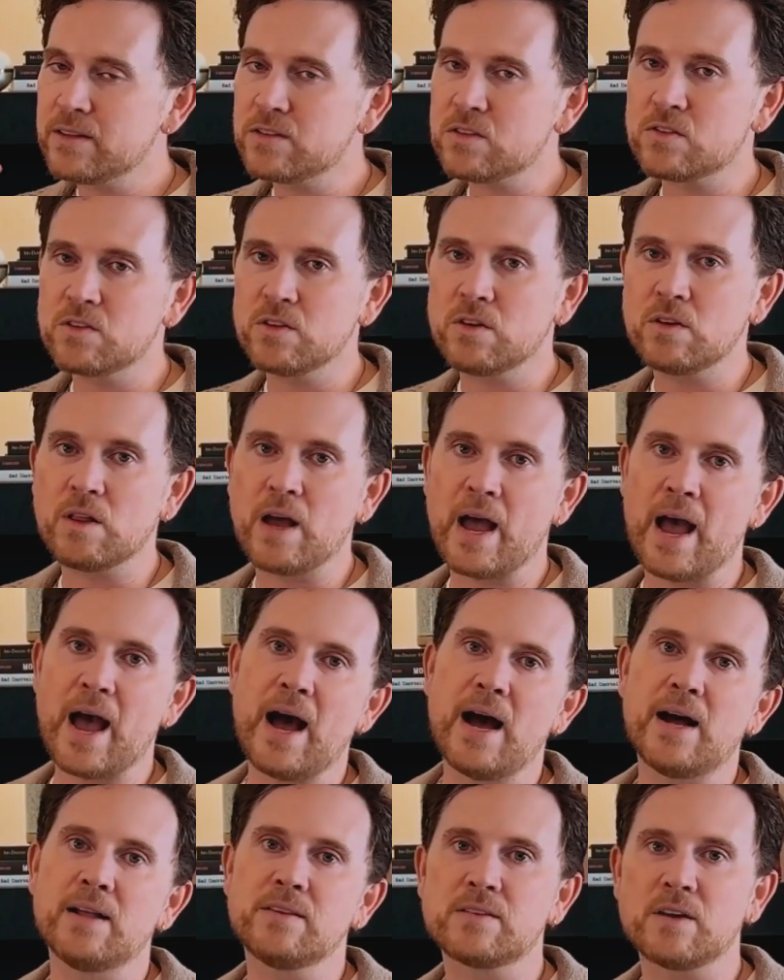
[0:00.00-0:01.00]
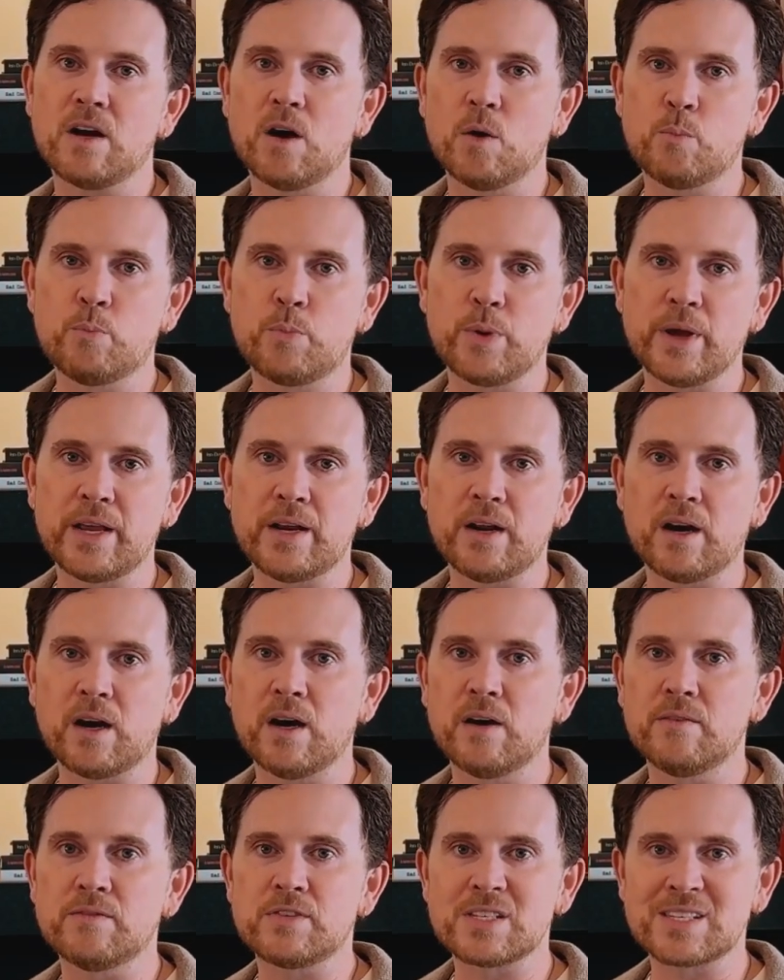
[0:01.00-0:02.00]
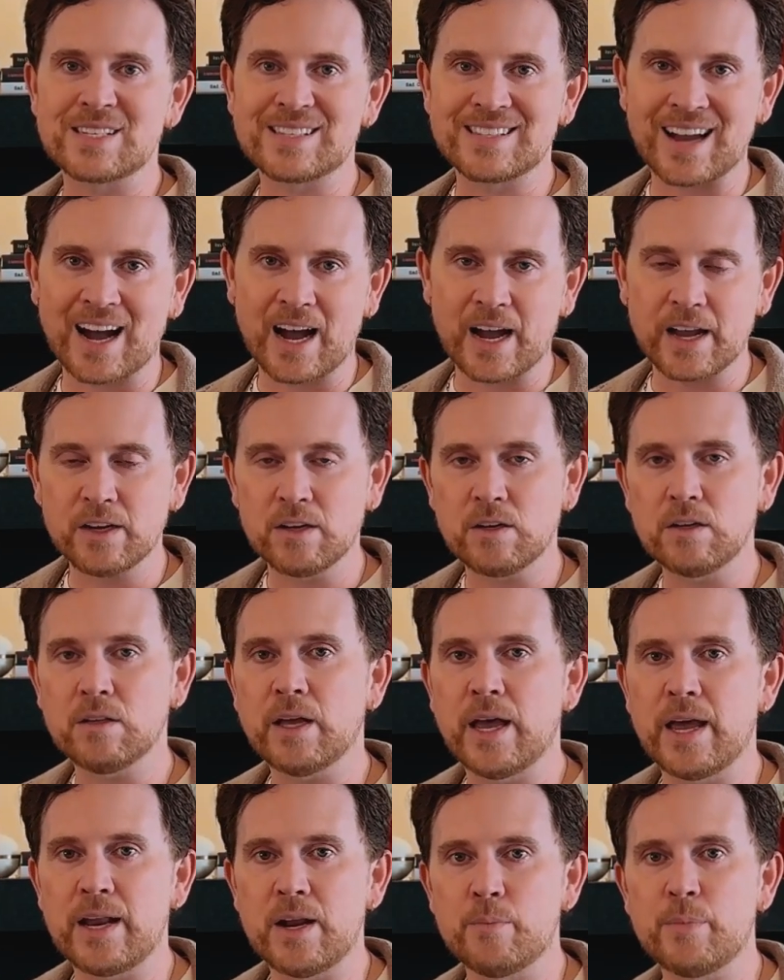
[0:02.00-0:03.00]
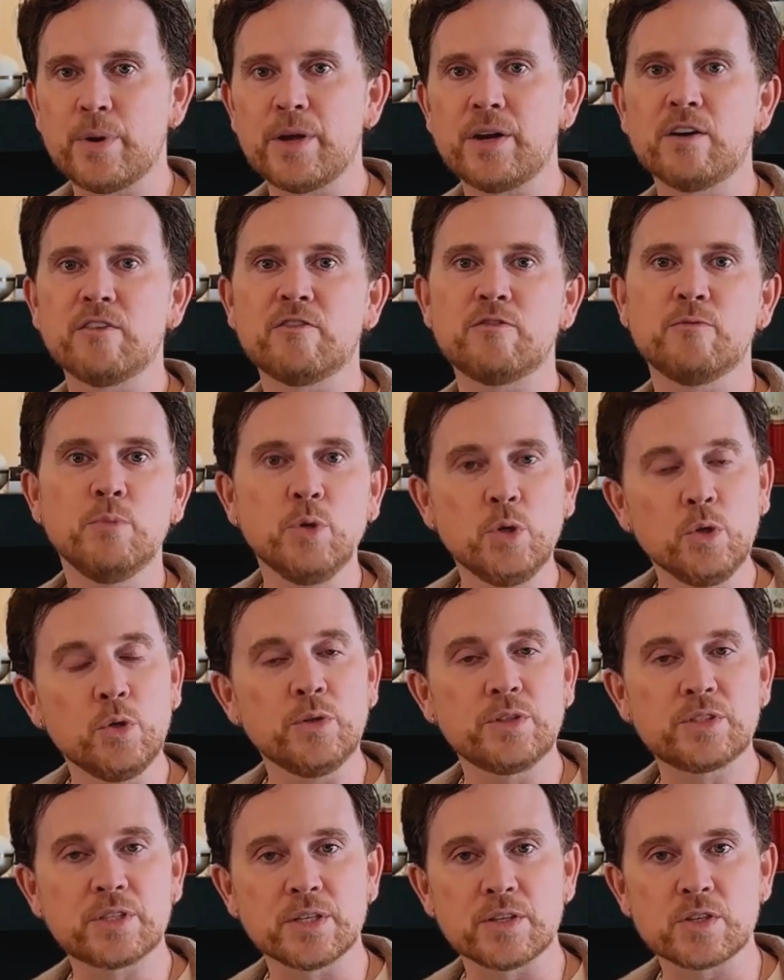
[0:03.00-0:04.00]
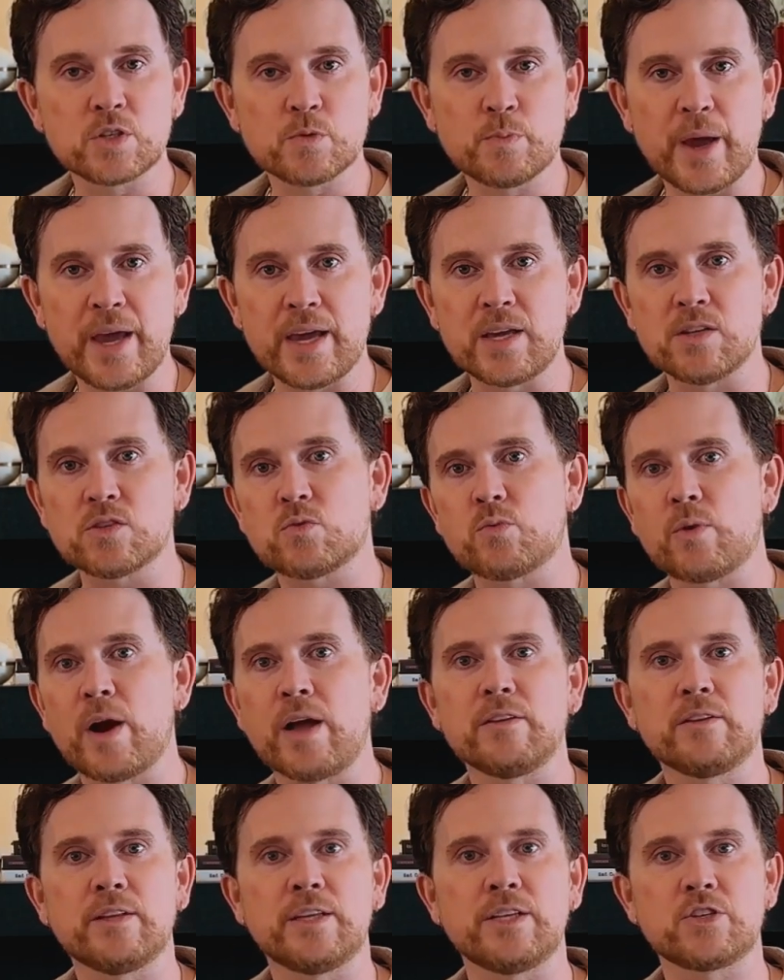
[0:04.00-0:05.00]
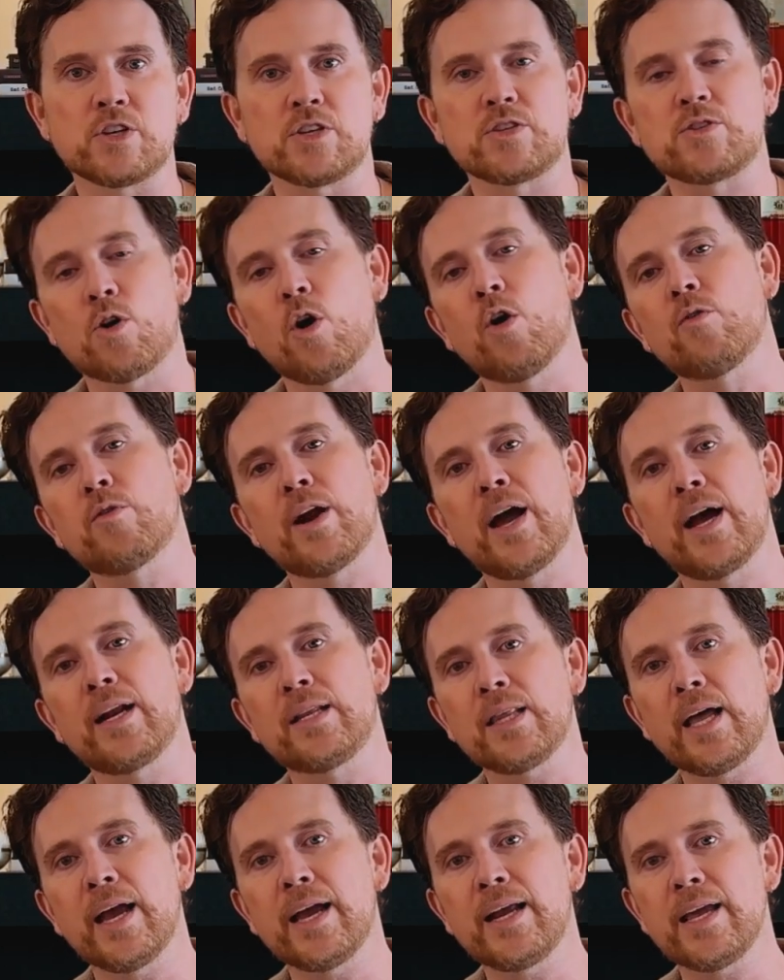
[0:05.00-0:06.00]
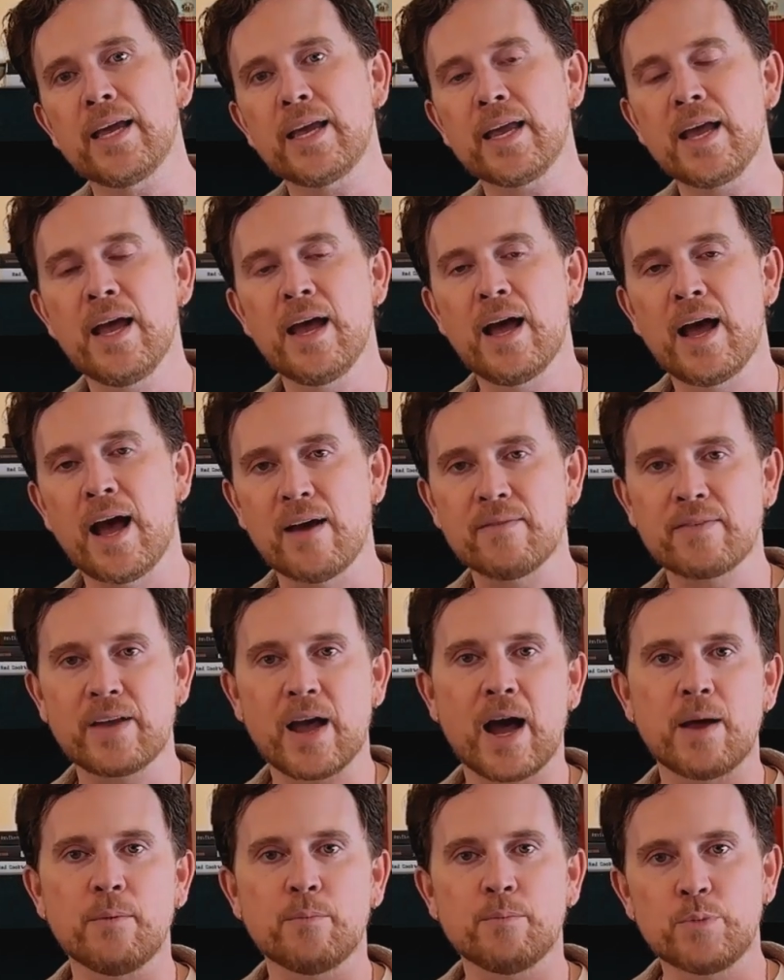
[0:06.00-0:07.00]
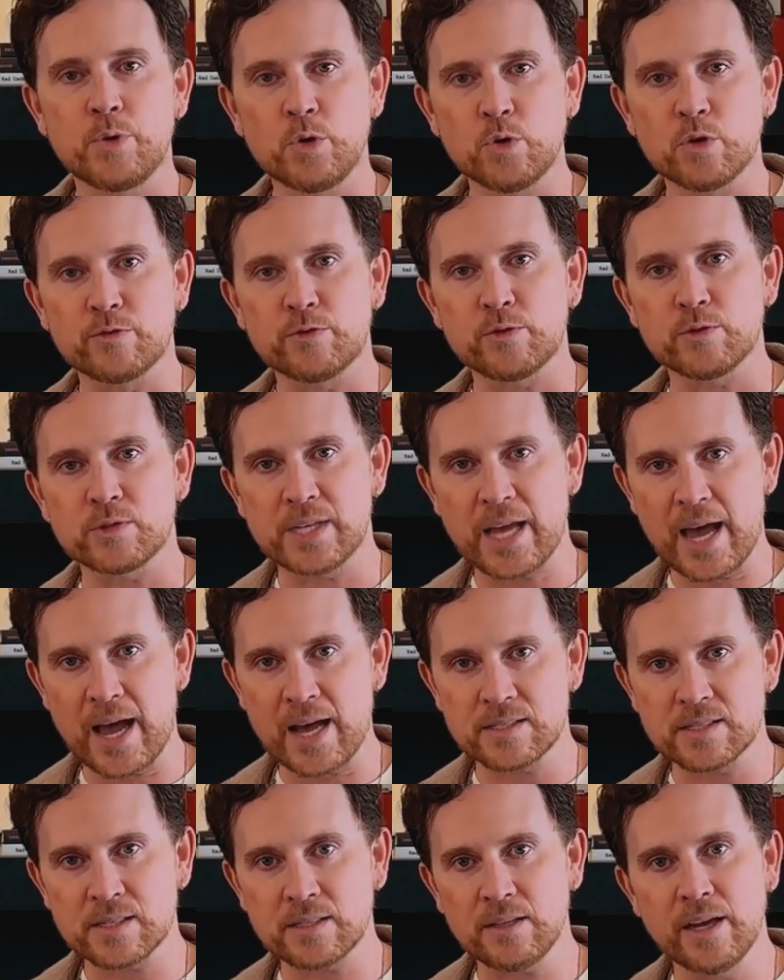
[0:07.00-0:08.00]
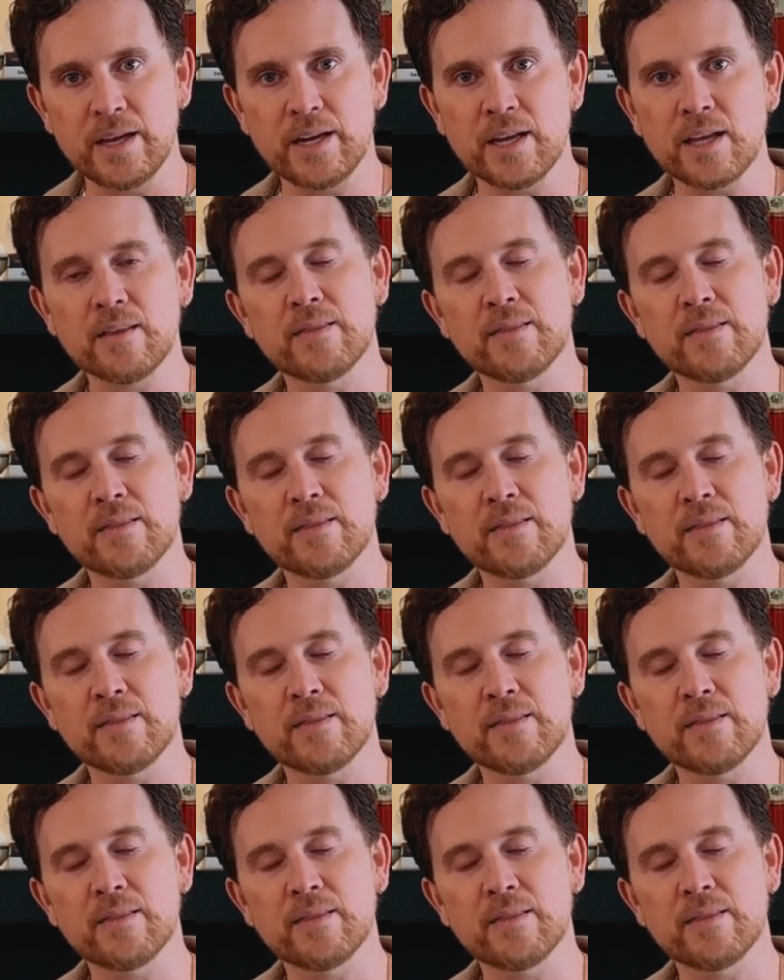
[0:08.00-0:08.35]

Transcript: still adds a bit of style and a bit of mood to the space. Rather than just overhead lighting, I've got beautiful task lighting